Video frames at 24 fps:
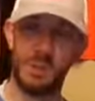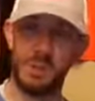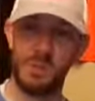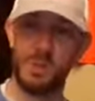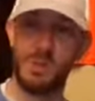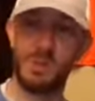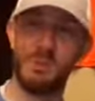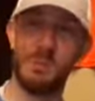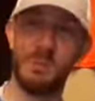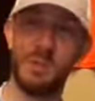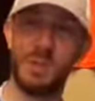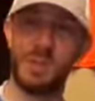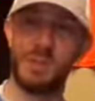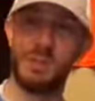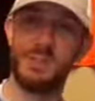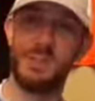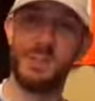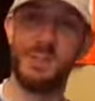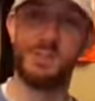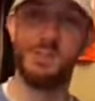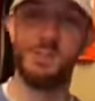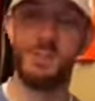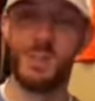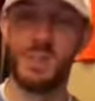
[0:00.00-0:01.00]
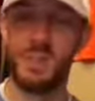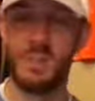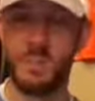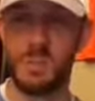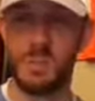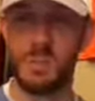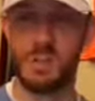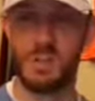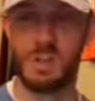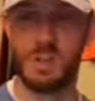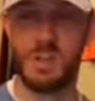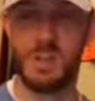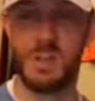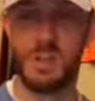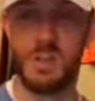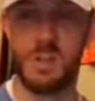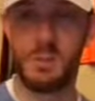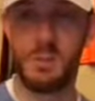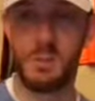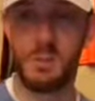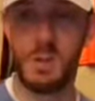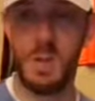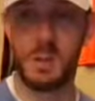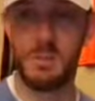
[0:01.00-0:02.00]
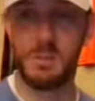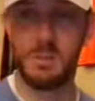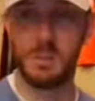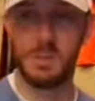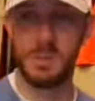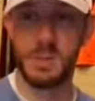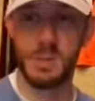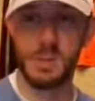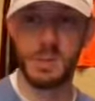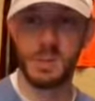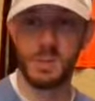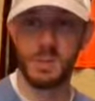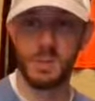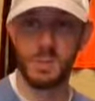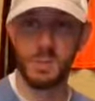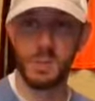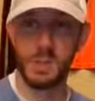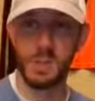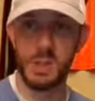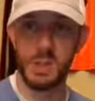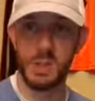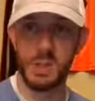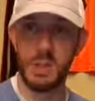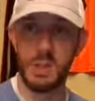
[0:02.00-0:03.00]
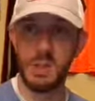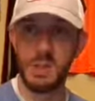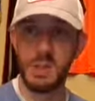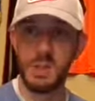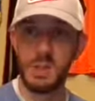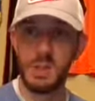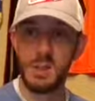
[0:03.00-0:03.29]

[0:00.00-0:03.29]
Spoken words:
put in place on Facebook probably this week,